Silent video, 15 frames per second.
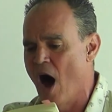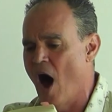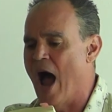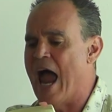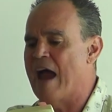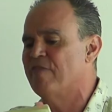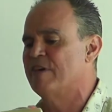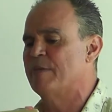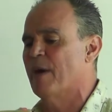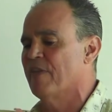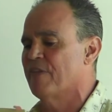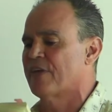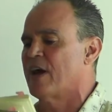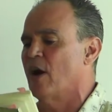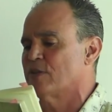are every
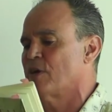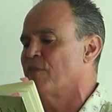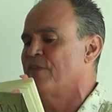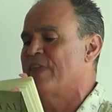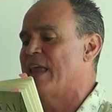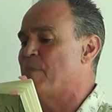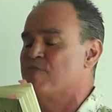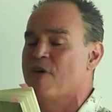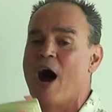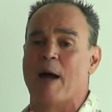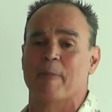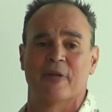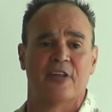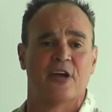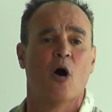month cut off in their
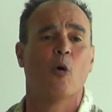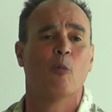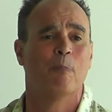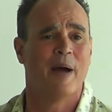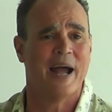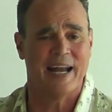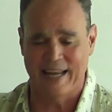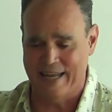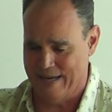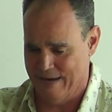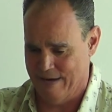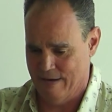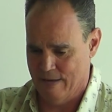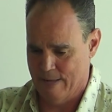prime at the Old Bailey.